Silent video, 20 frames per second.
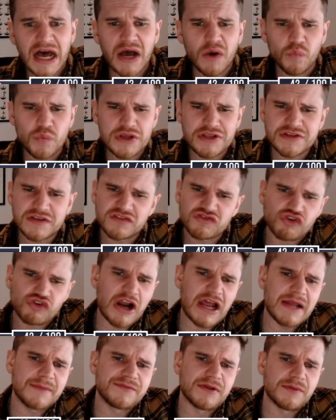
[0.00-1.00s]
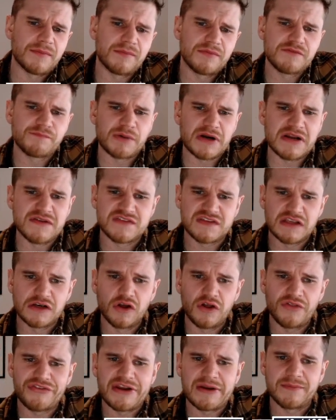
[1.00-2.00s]
We described him when we previously
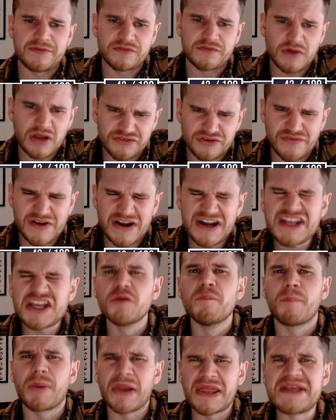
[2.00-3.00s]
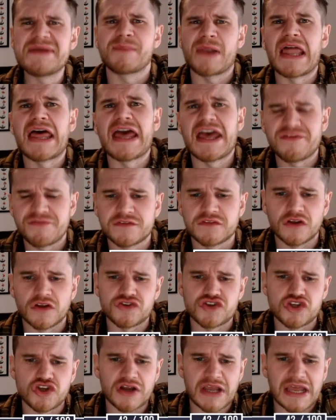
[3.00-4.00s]
looked at him as a very complete player for
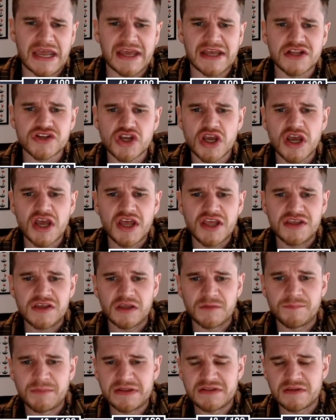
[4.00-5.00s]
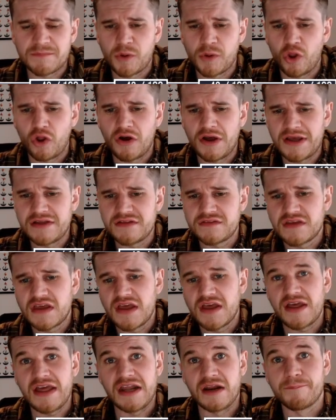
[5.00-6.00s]
such a young age. You can be deployed
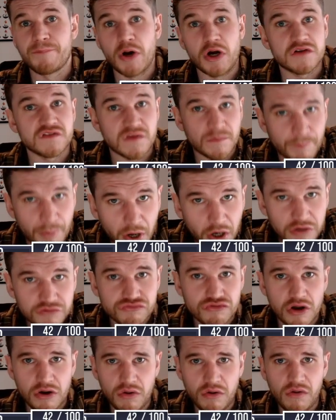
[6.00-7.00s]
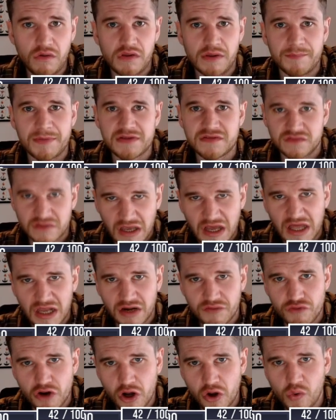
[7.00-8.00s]
in a box-to-box role, a
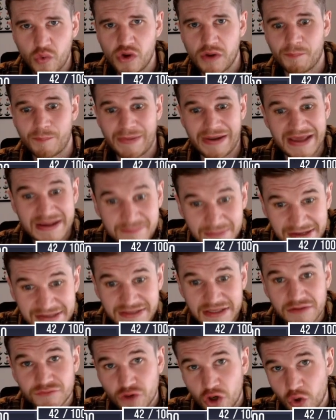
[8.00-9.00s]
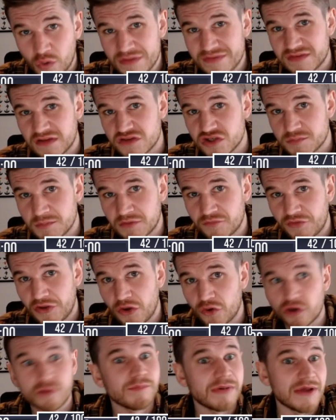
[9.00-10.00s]
Mazzala role, a playmaking role in central
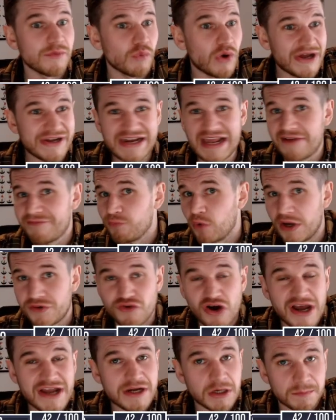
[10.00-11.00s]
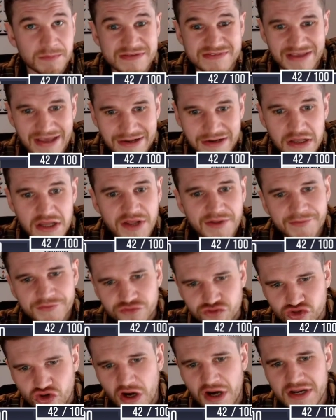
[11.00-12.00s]
midfield, can play wide left, wide right, number 10.
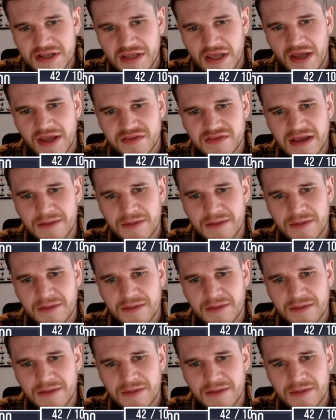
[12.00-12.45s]
Striker, he's